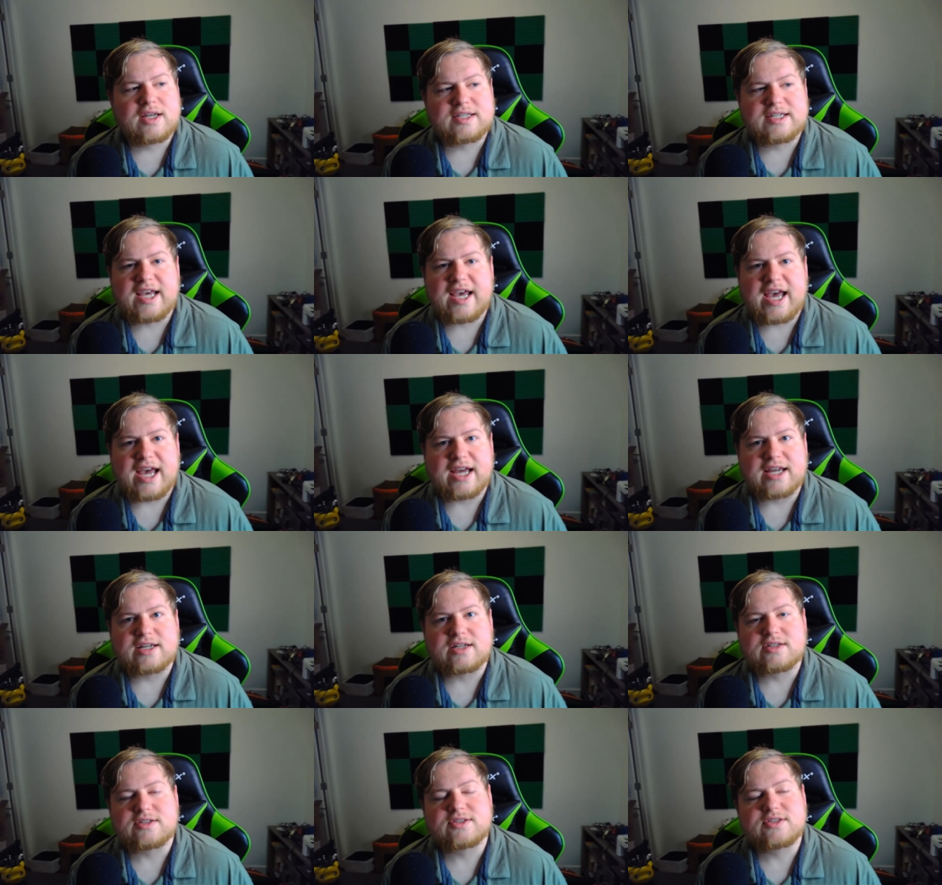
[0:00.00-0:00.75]

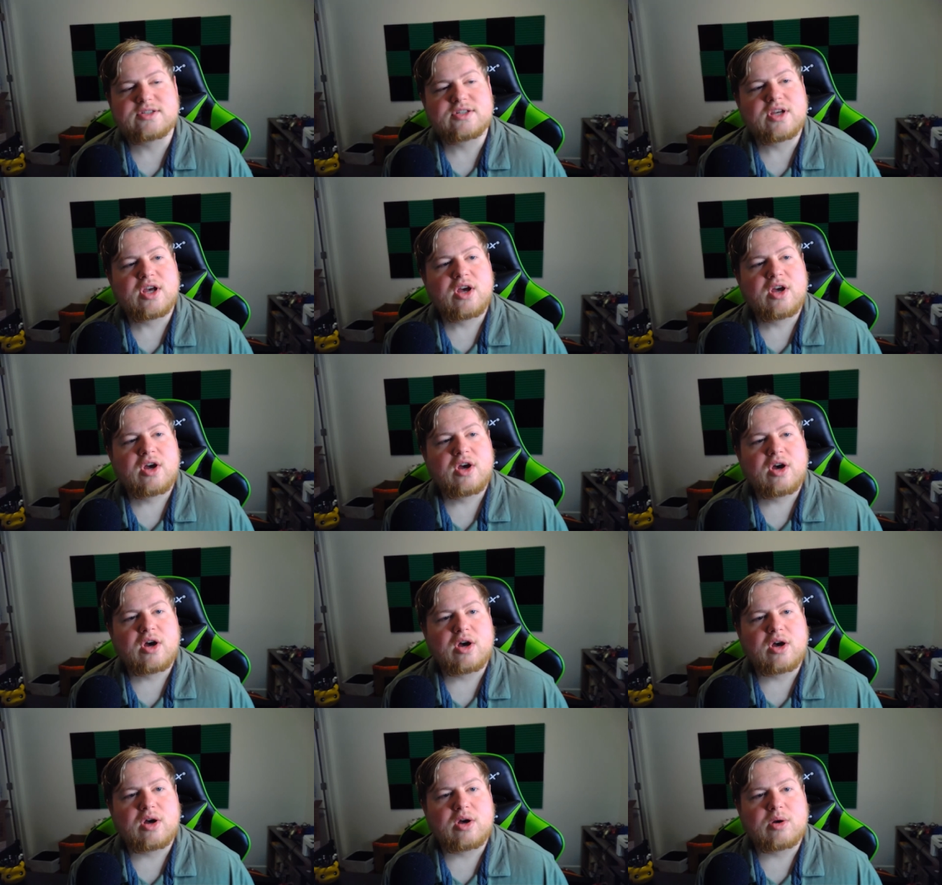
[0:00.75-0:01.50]
attacks?
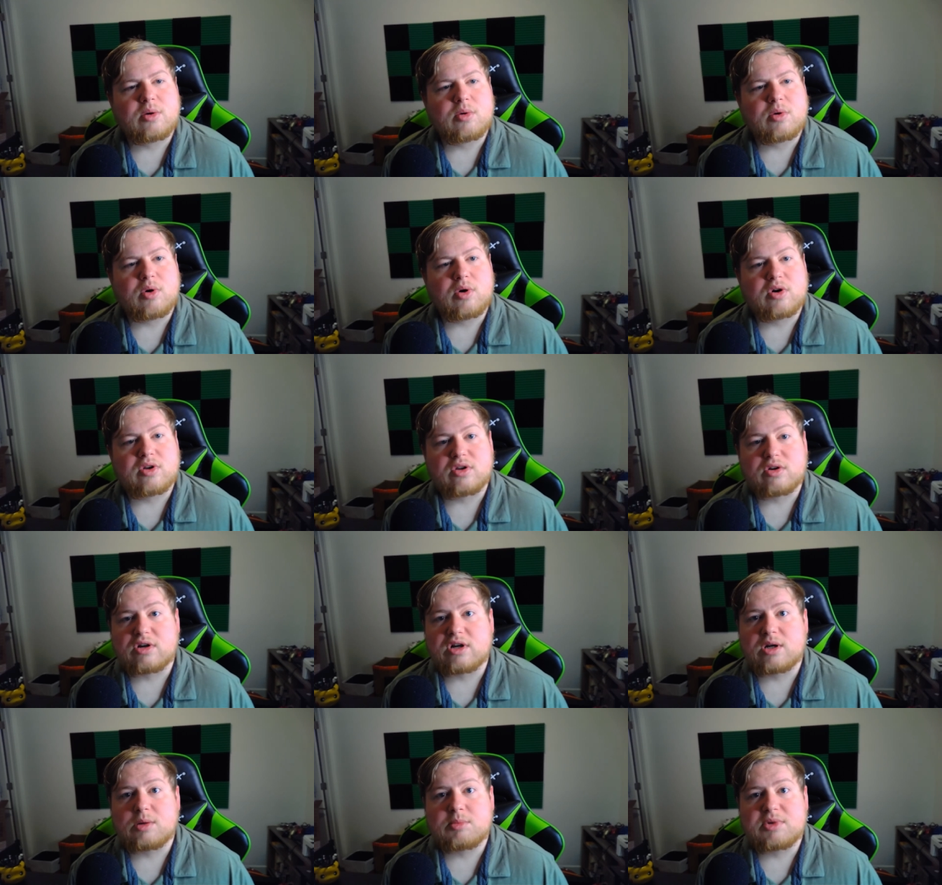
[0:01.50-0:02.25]
Uh, are
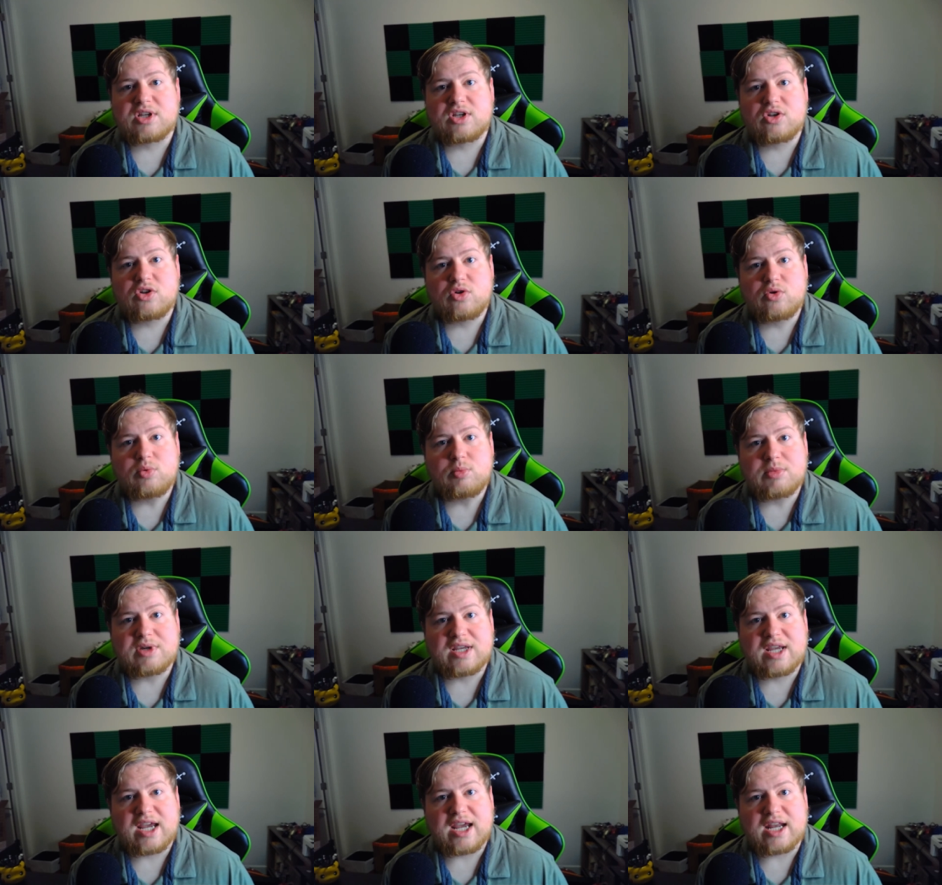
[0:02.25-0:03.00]
there going to be new
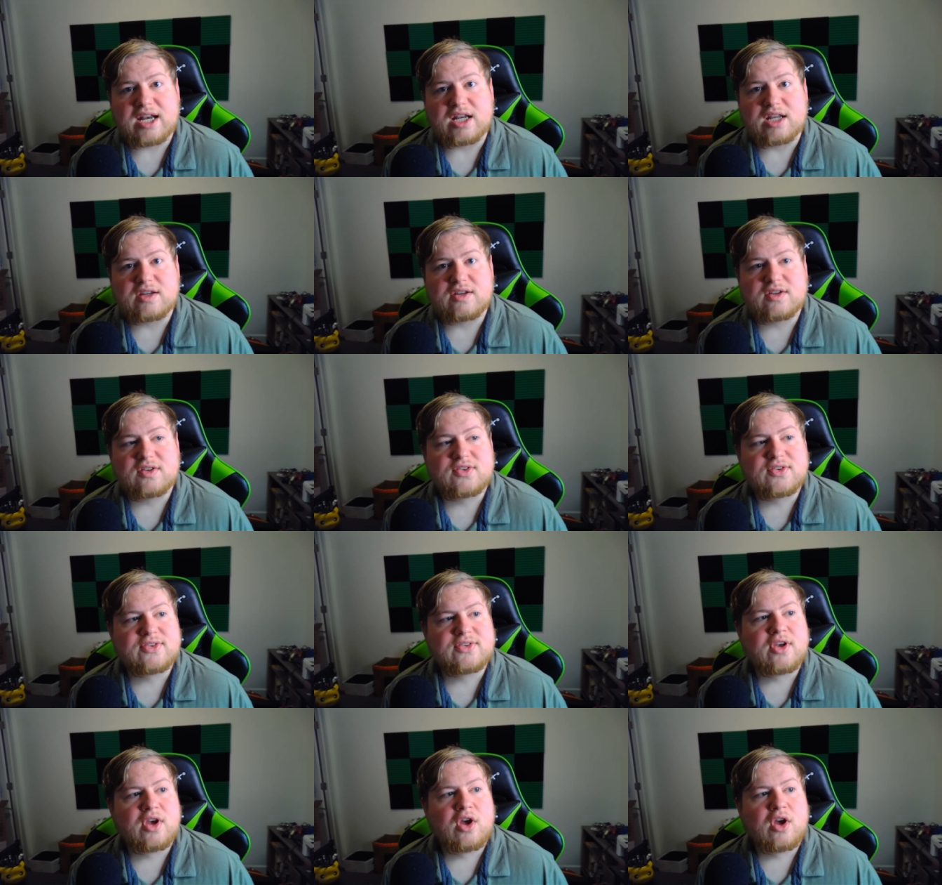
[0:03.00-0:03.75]

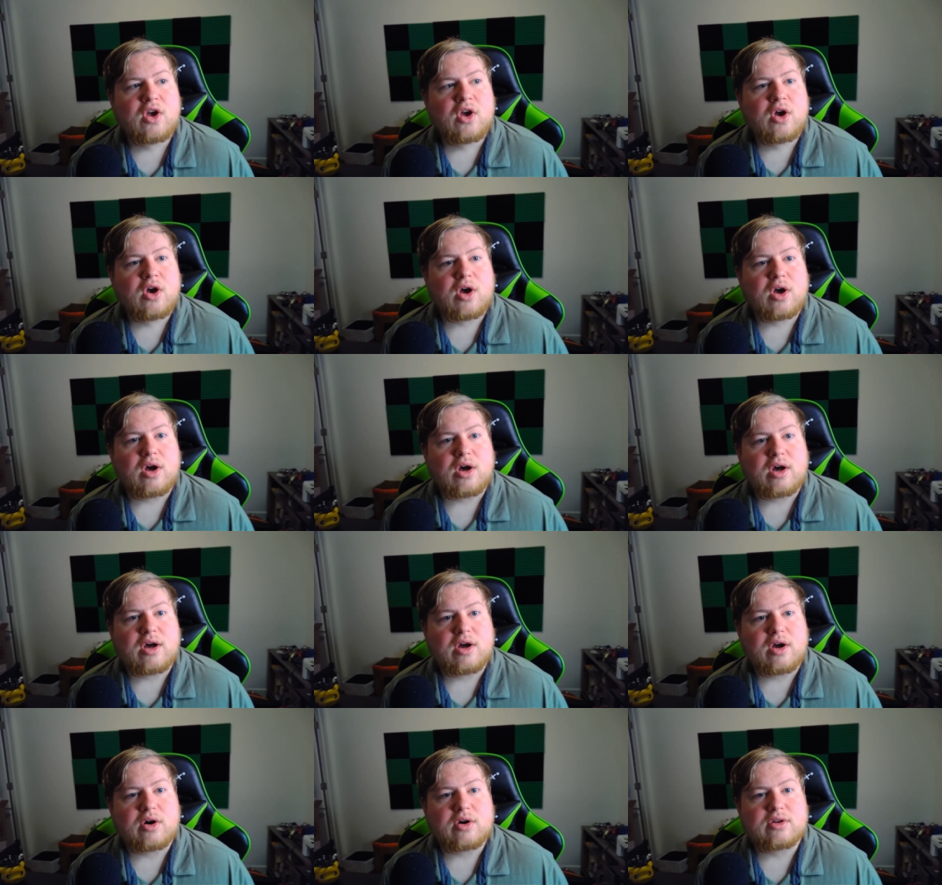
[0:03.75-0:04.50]
mechanics?
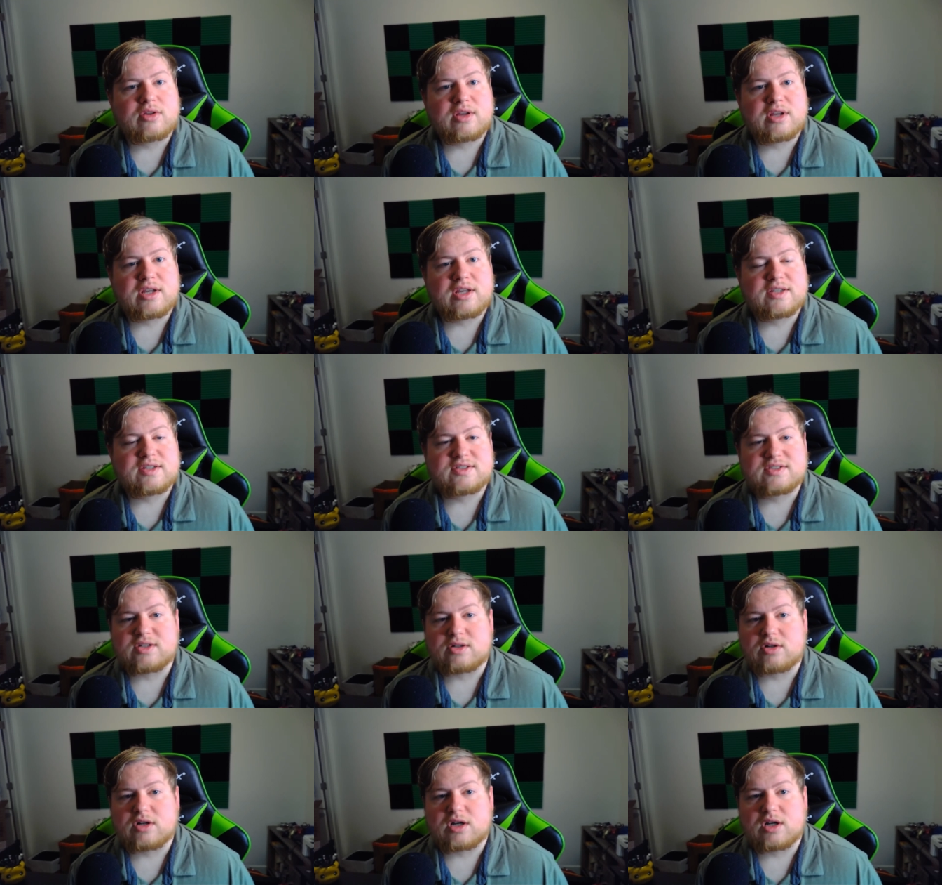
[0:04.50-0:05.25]
Uh, are they?
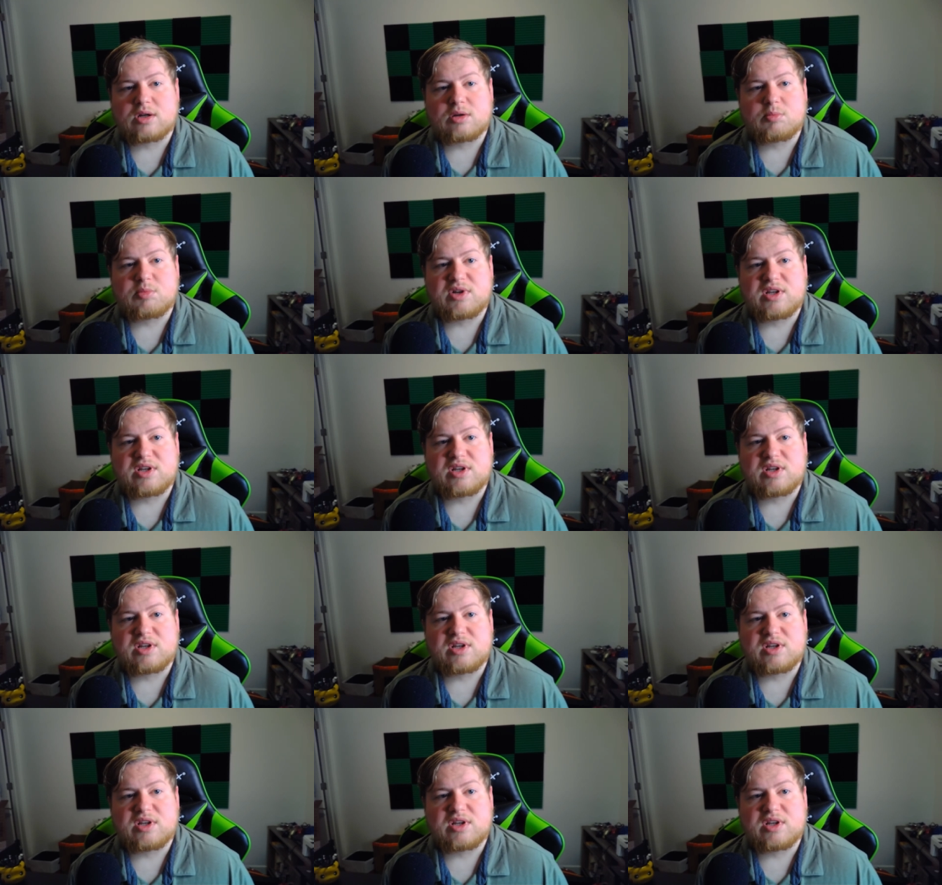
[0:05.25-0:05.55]
Is there going to